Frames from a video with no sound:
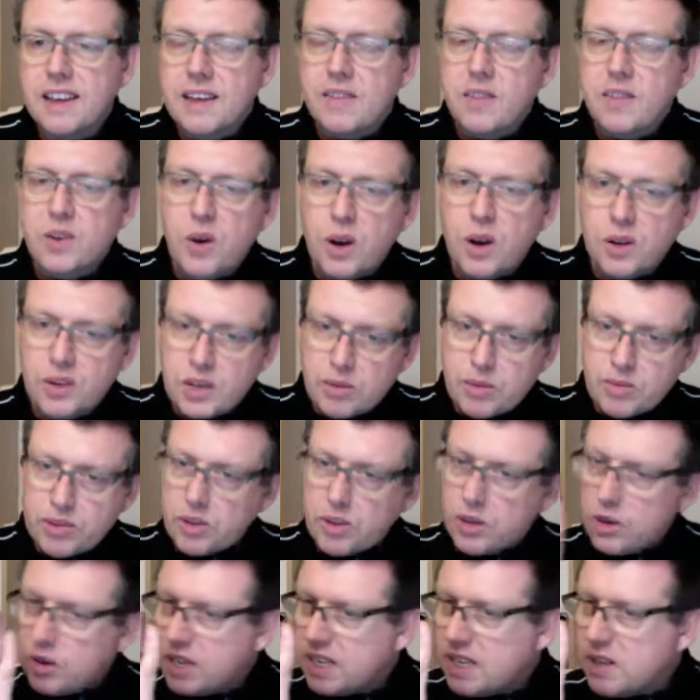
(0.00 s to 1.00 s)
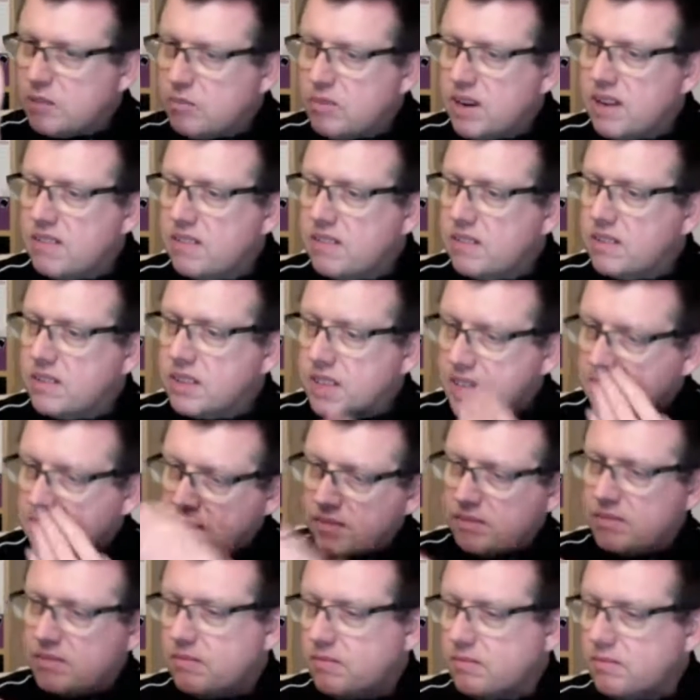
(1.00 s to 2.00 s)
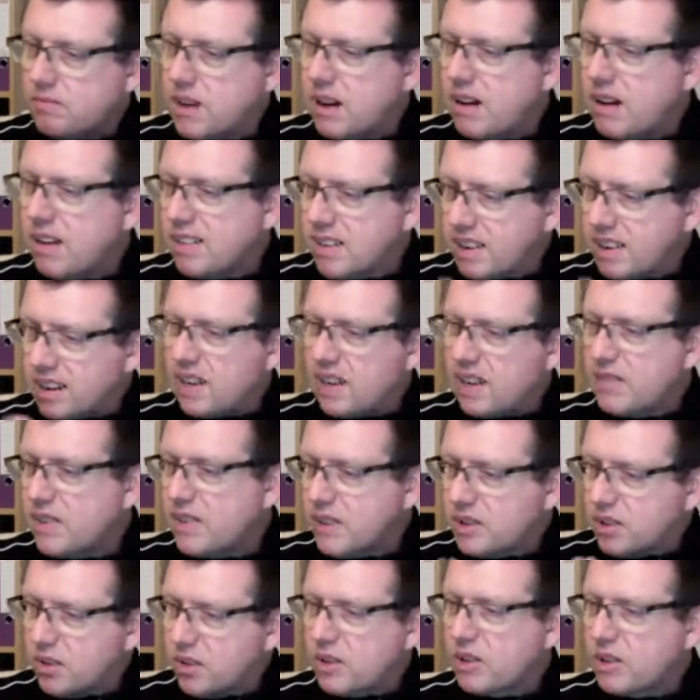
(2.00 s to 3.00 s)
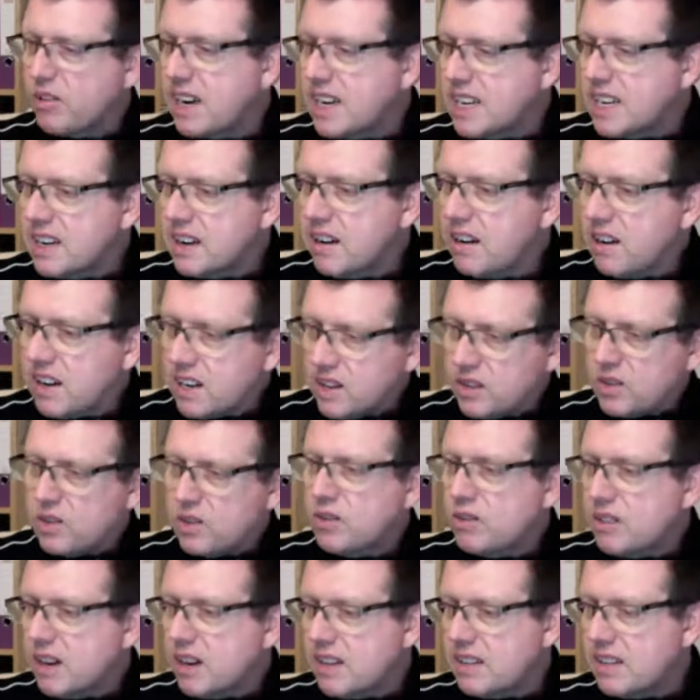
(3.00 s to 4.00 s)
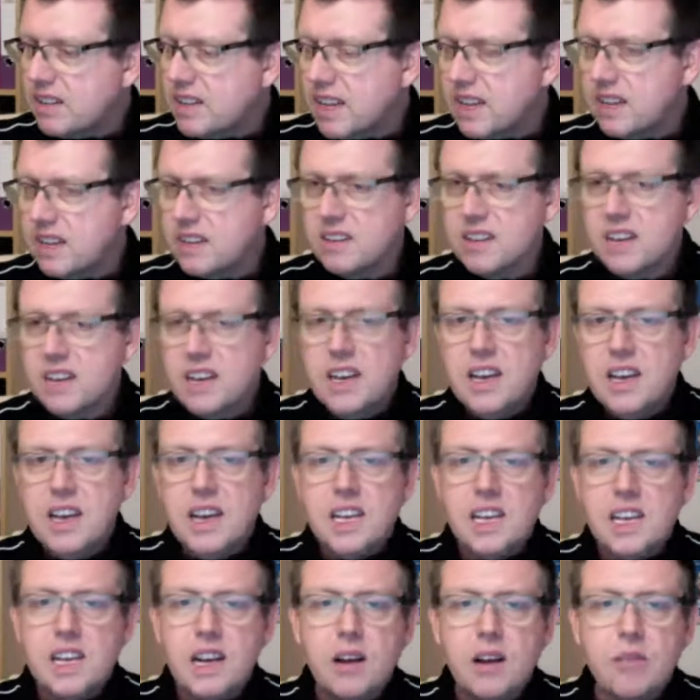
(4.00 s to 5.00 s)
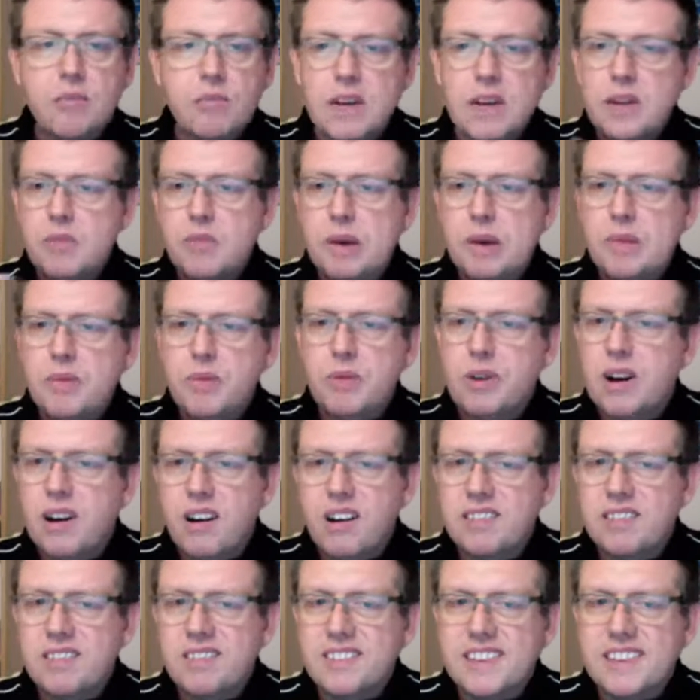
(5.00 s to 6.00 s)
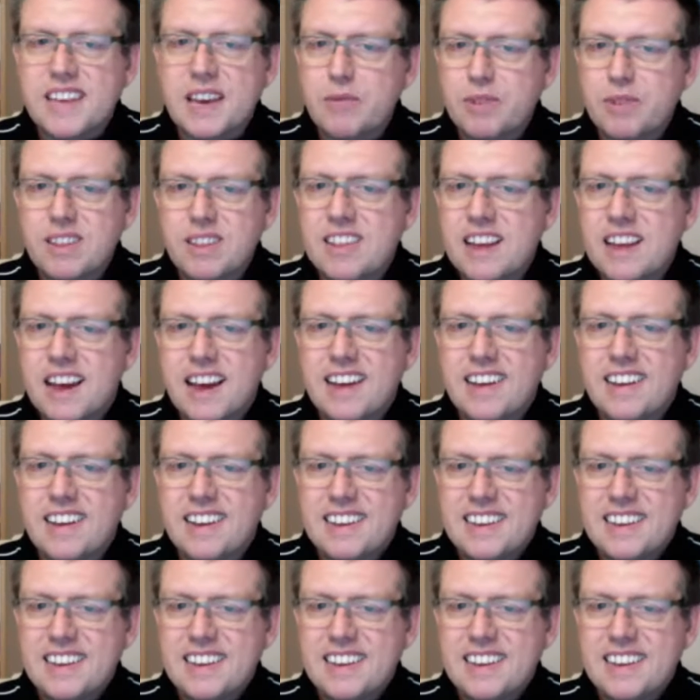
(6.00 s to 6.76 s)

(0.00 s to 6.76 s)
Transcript: If you ask someone to look in the mirror and say, Mark, I love you, you're a great guy, you do great things, many people can't get with that.